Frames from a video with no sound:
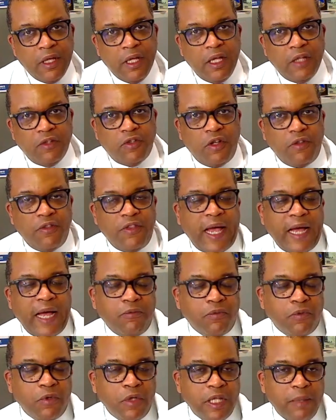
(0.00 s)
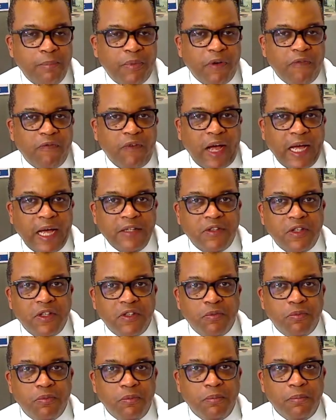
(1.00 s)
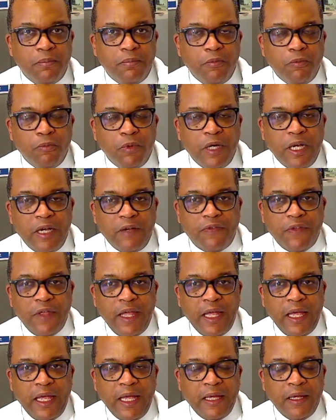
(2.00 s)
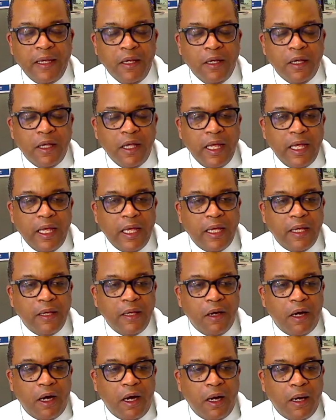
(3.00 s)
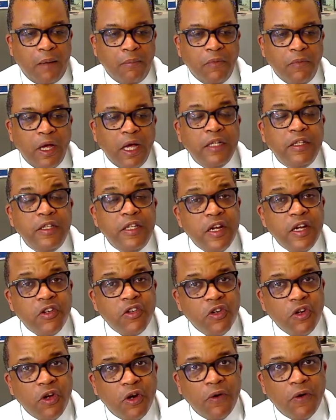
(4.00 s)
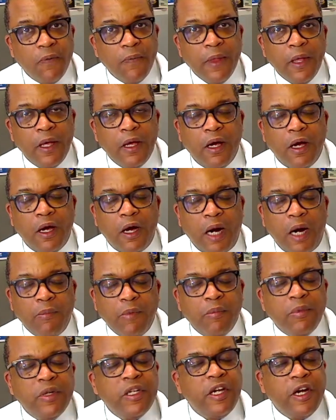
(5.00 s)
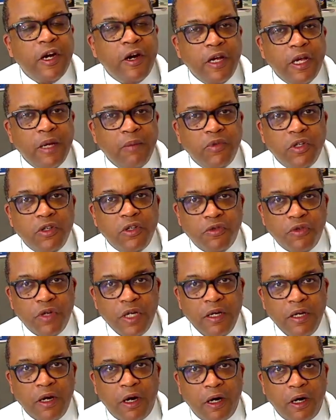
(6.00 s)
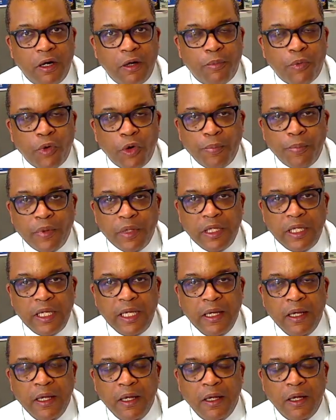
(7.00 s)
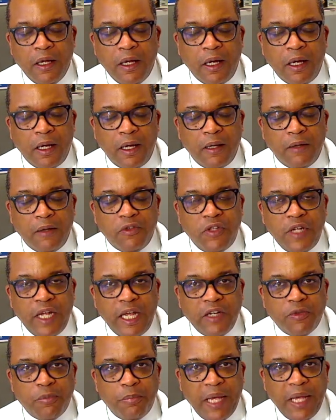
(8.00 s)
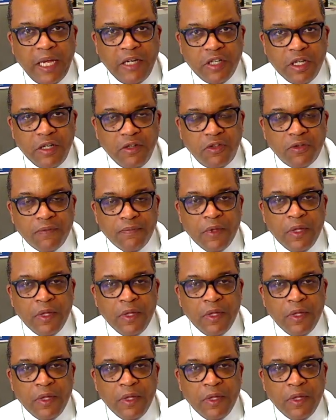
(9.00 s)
So that really provides us with a additional armamentarium to treat our appropriately staged patients.